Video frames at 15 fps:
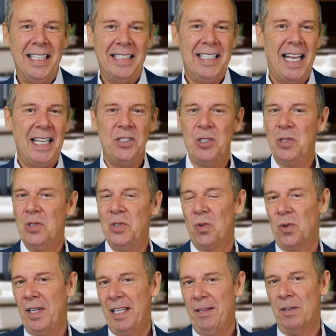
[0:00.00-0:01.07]
intentions
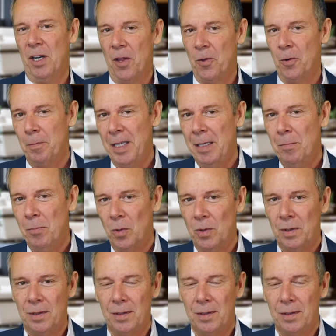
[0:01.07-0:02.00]
or even other people.